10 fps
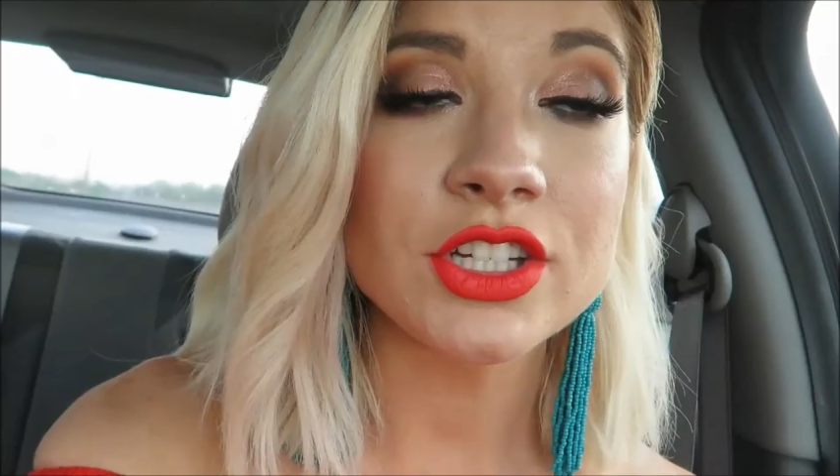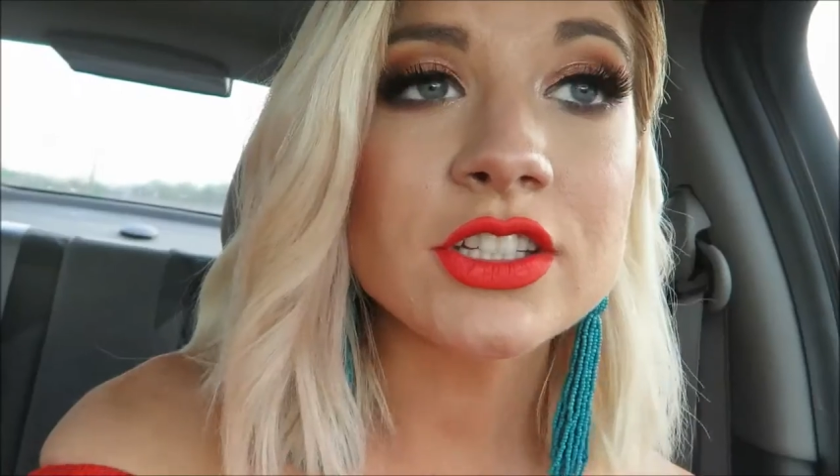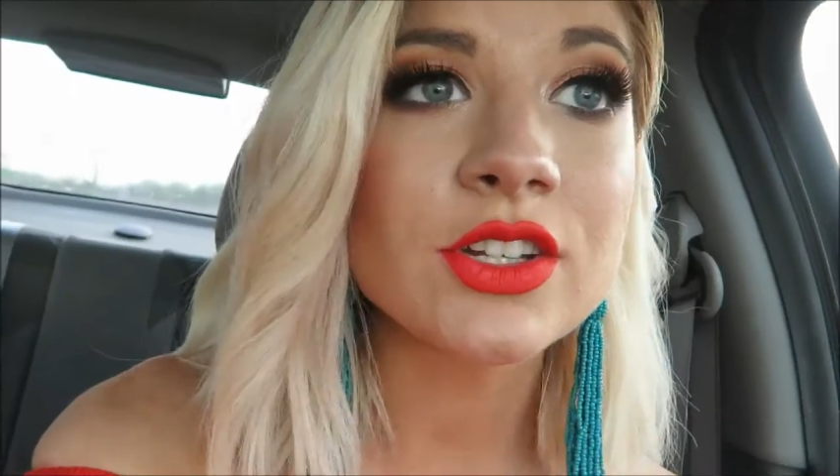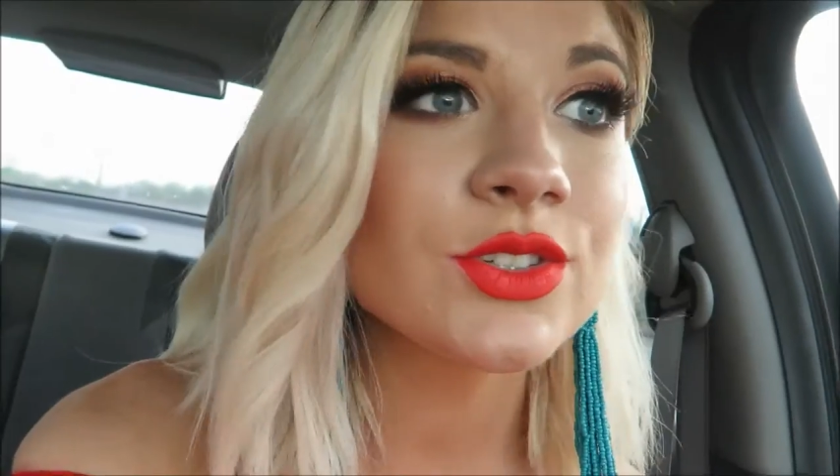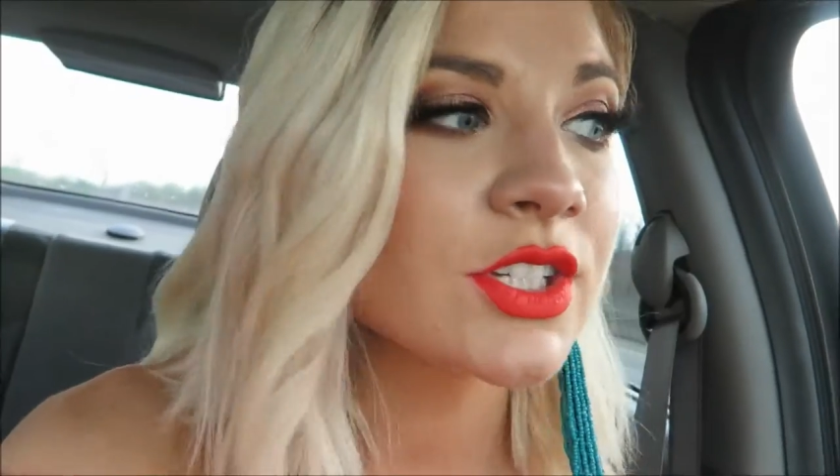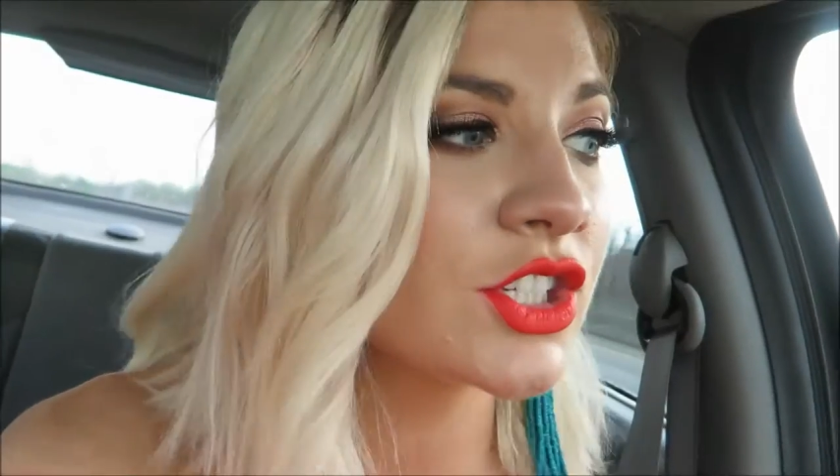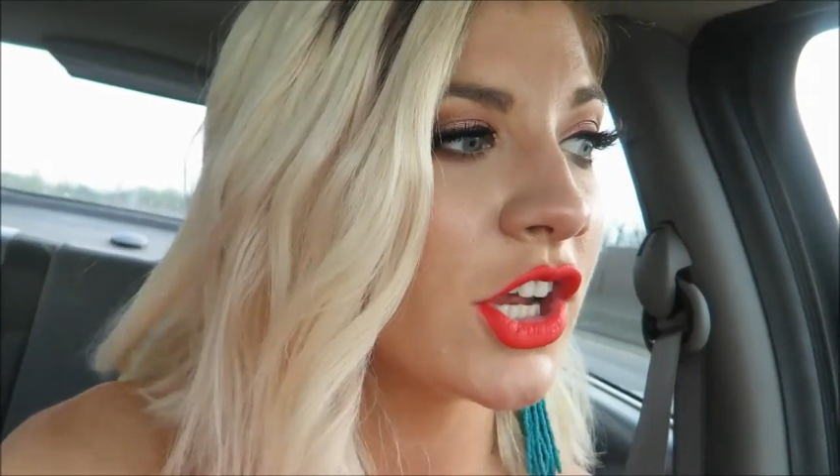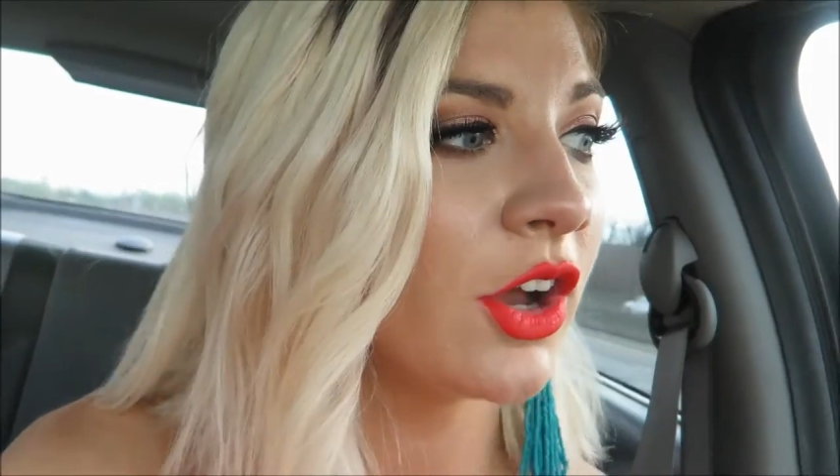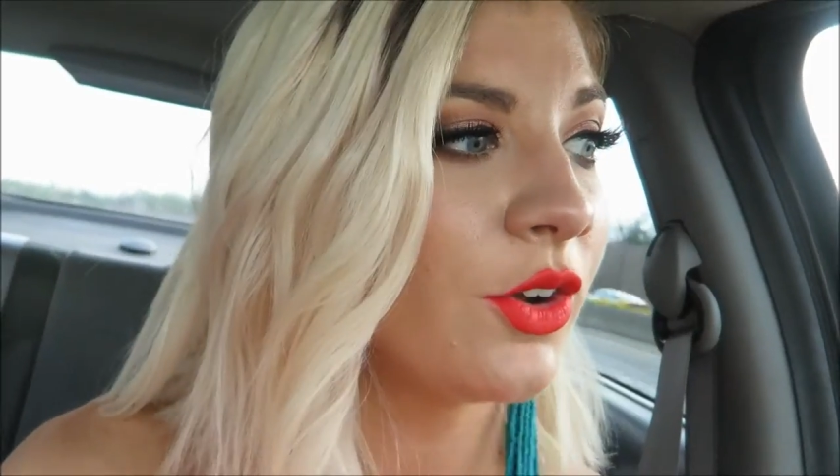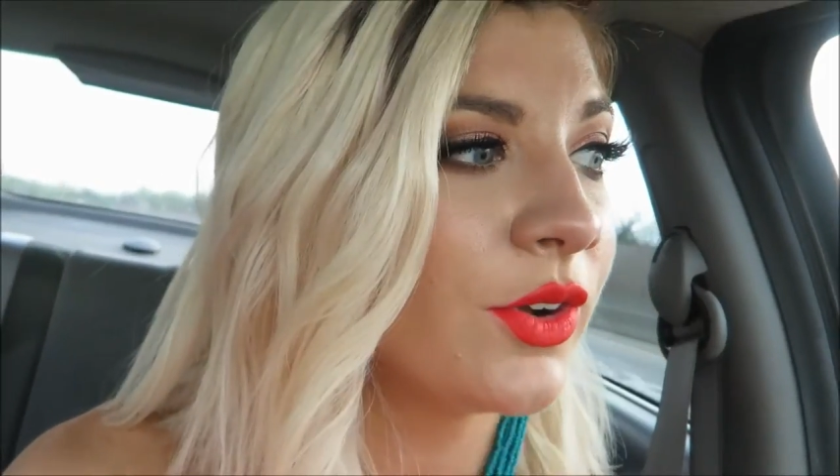just goes to
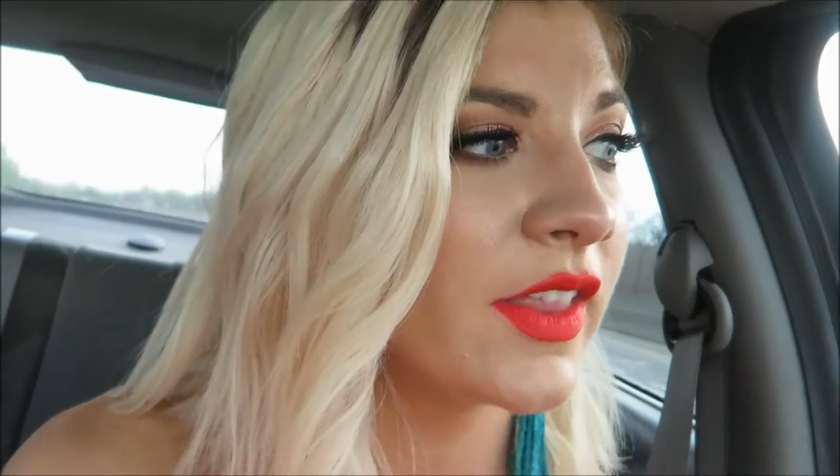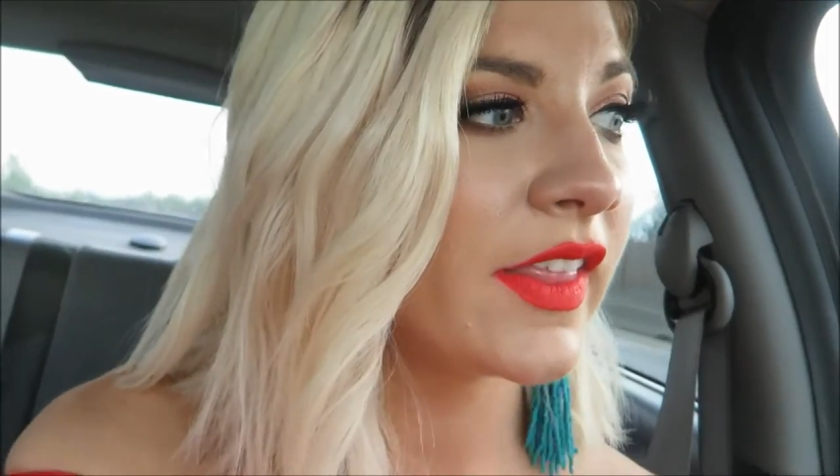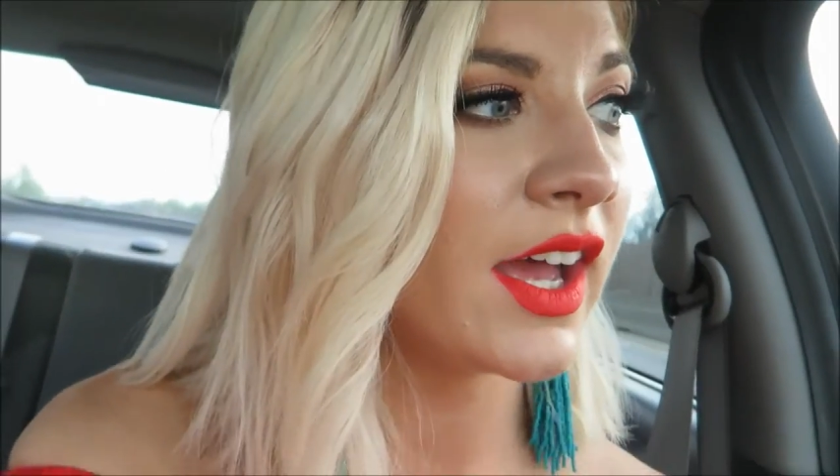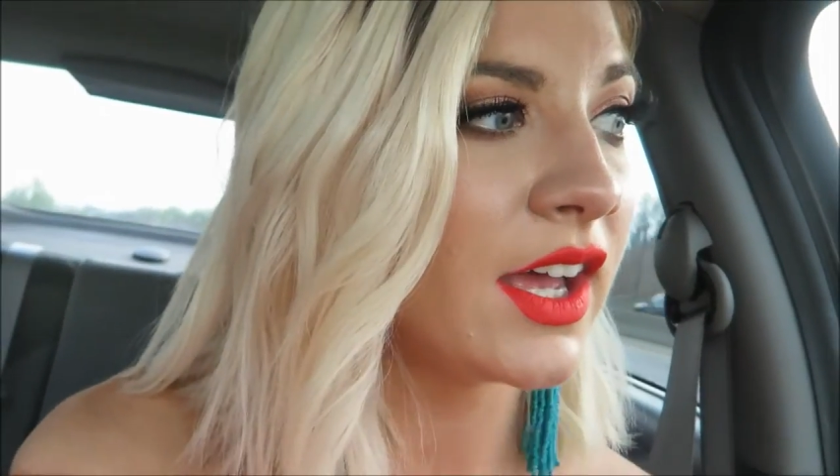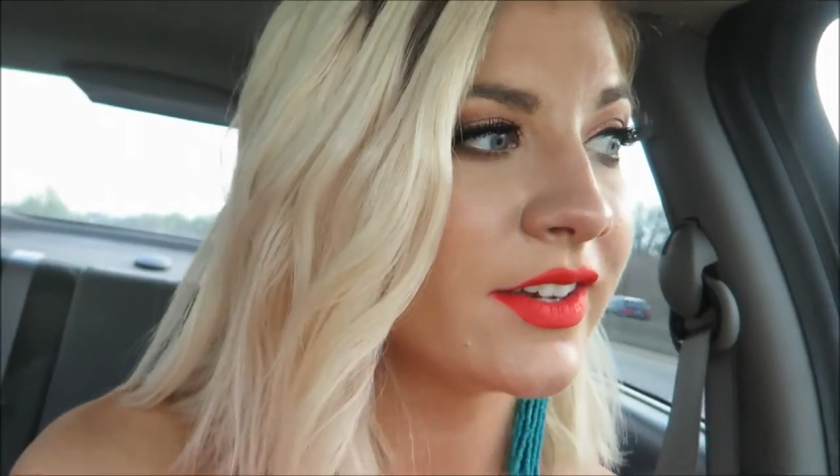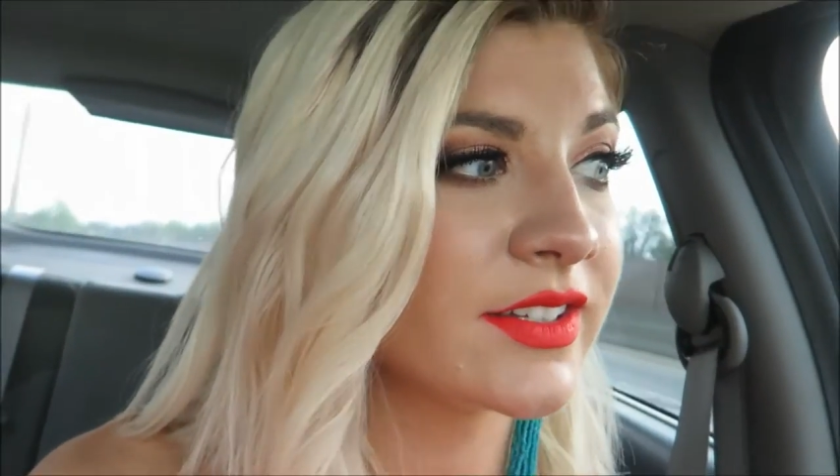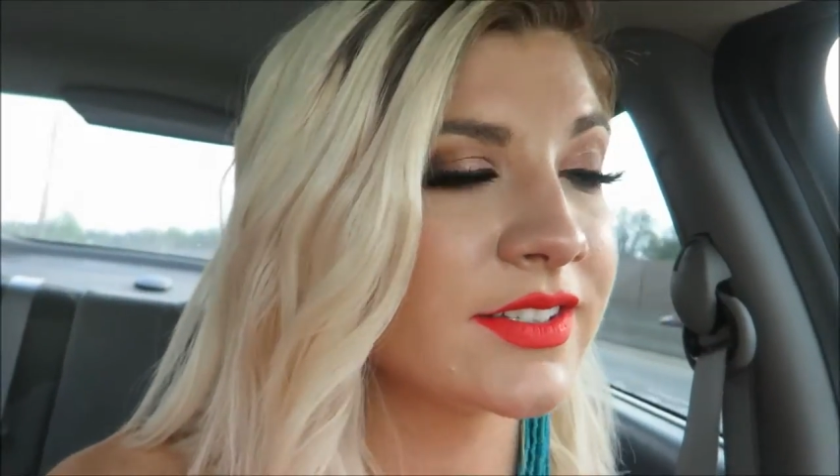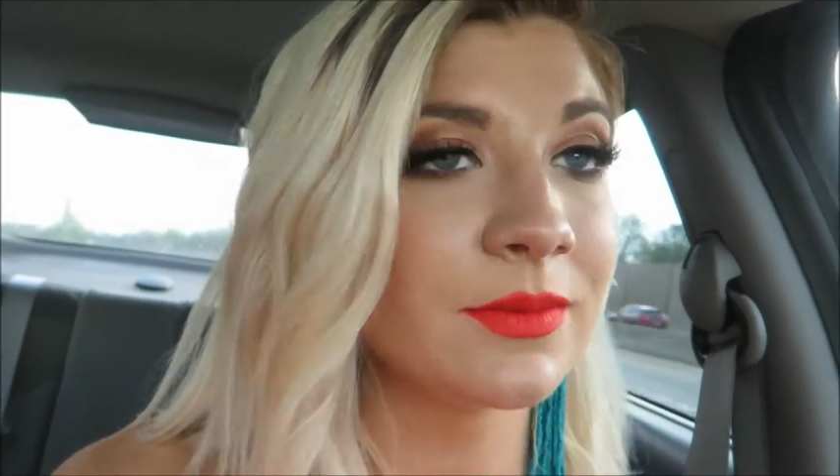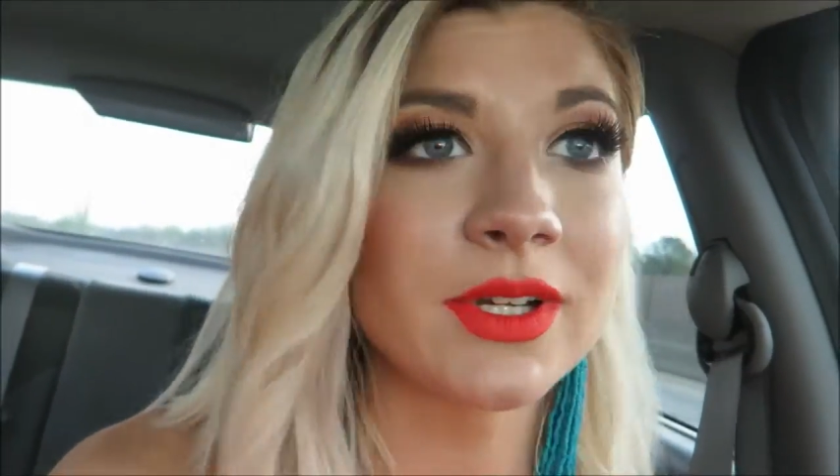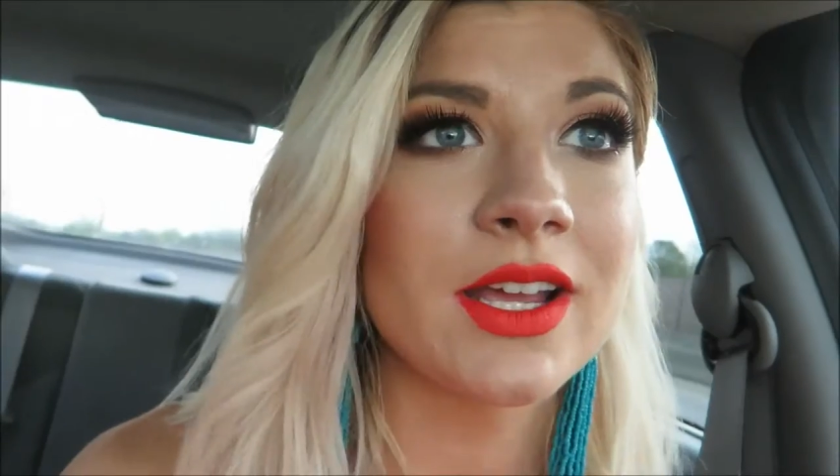show that
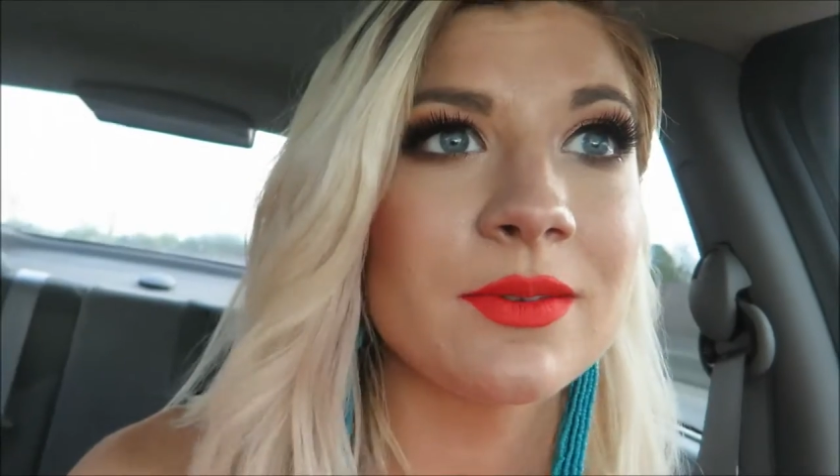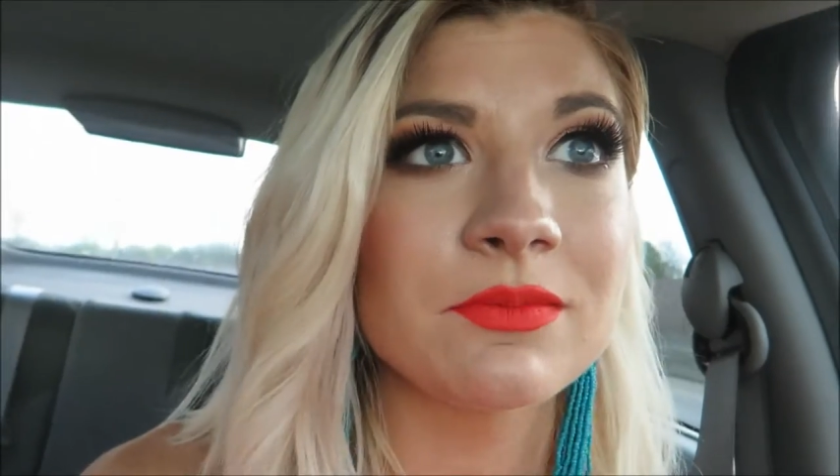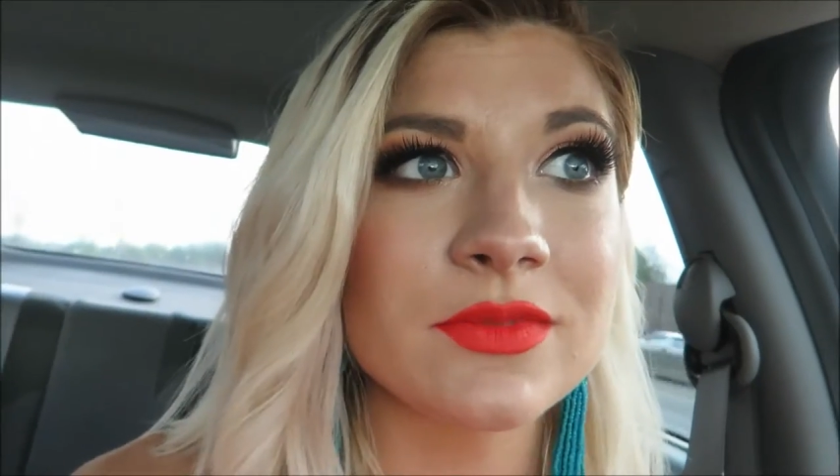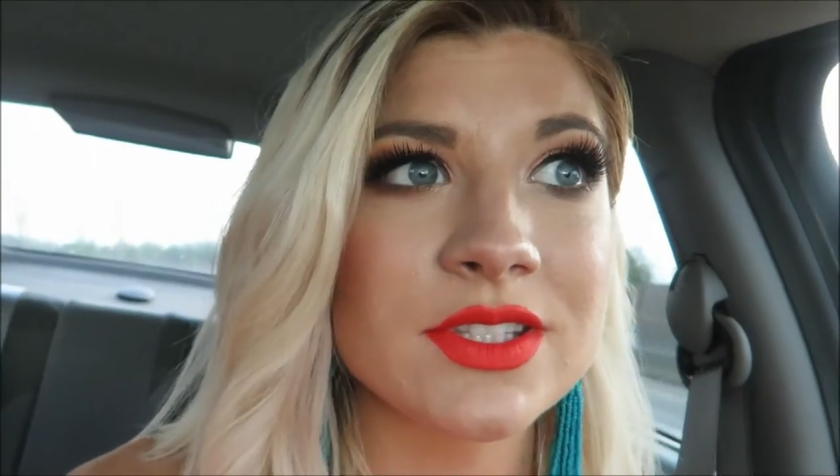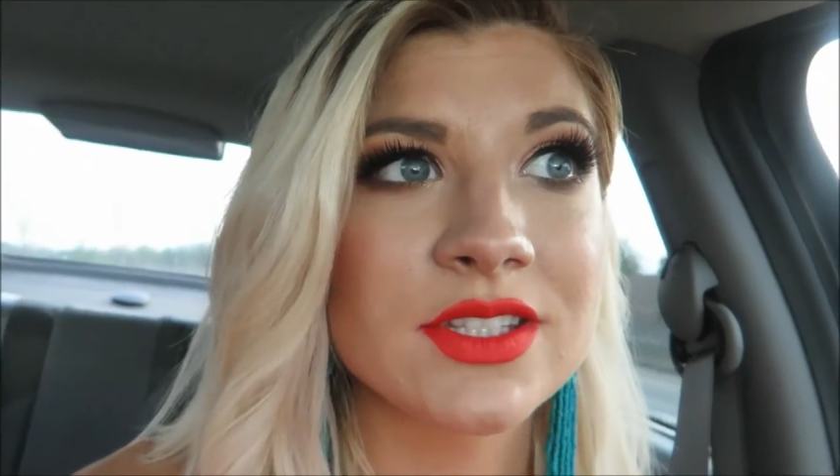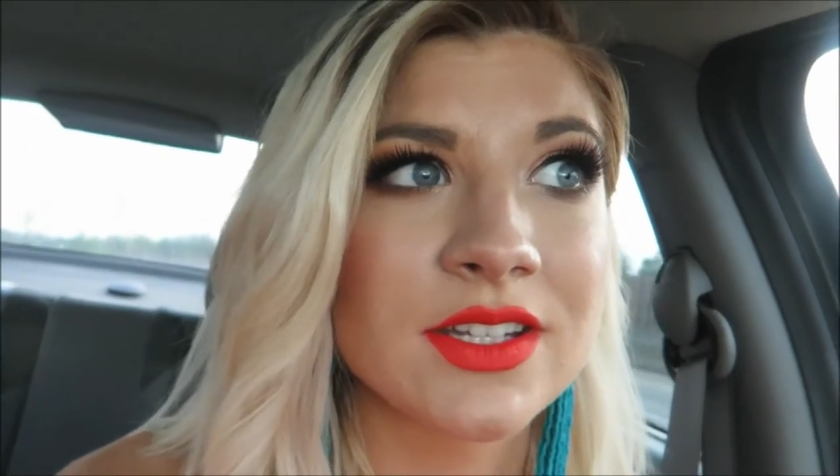sometimes